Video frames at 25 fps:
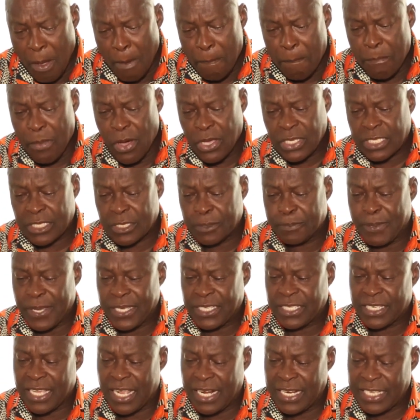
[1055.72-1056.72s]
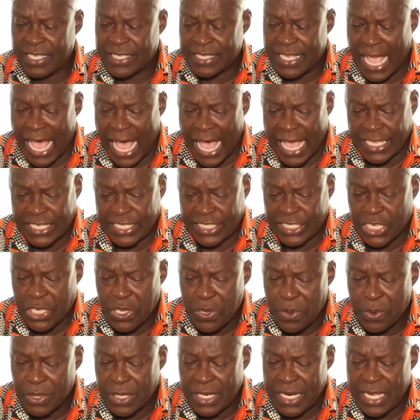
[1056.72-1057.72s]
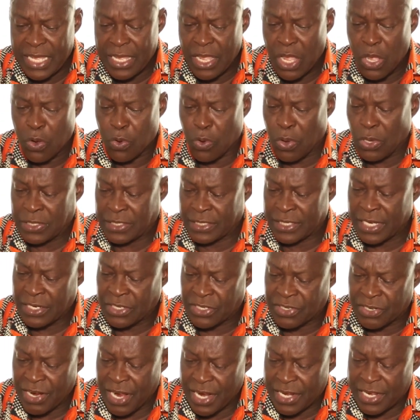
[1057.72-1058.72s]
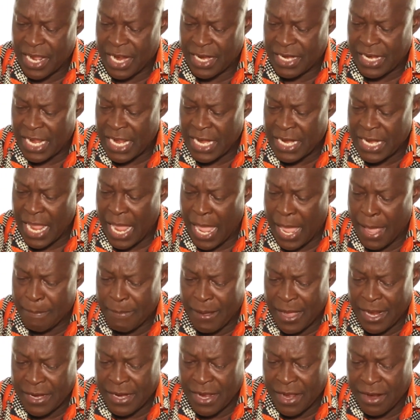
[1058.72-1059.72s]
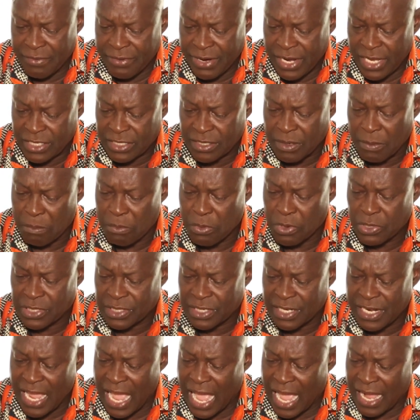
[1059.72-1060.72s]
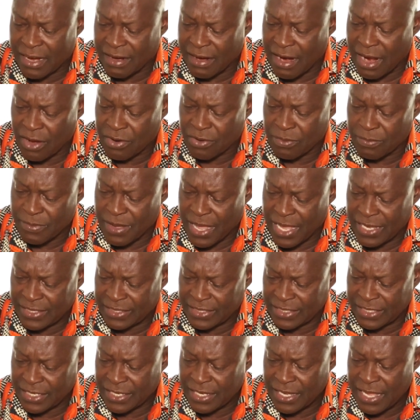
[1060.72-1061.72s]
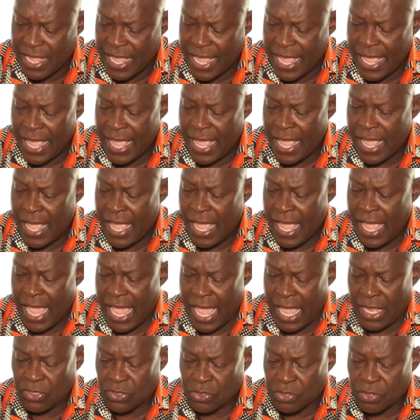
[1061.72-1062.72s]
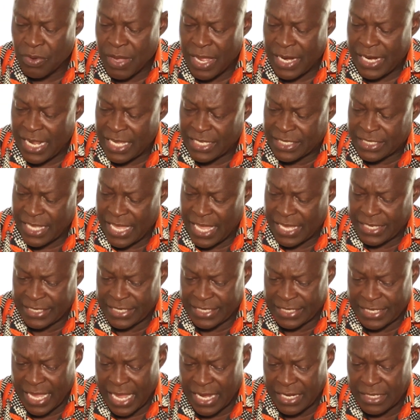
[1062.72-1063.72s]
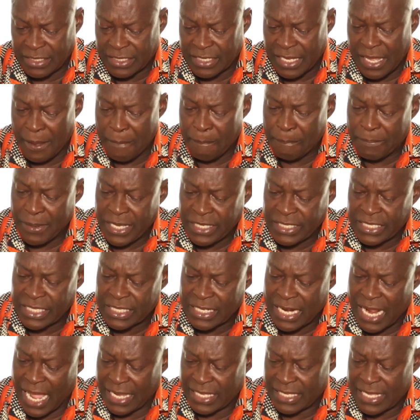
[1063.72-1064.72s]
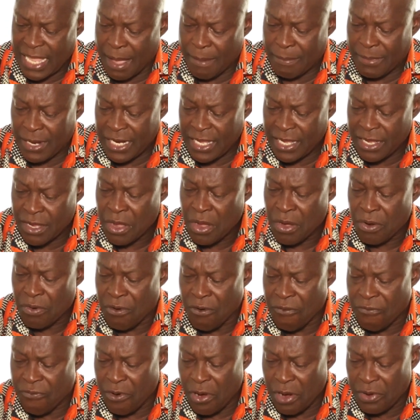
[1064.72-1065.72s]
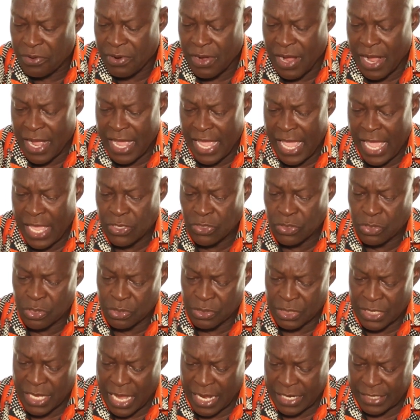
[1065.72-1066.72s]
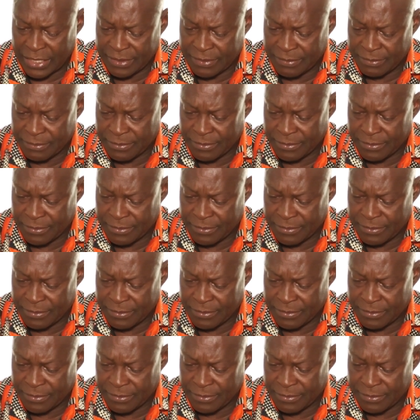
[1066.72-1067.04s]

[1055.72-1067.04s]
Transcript: Most specialists are skewedly concentrated in urban areas, mostly Accra, Kumasi, and to a lesser extent in places like Tamale, Koforidua, and Sunyani.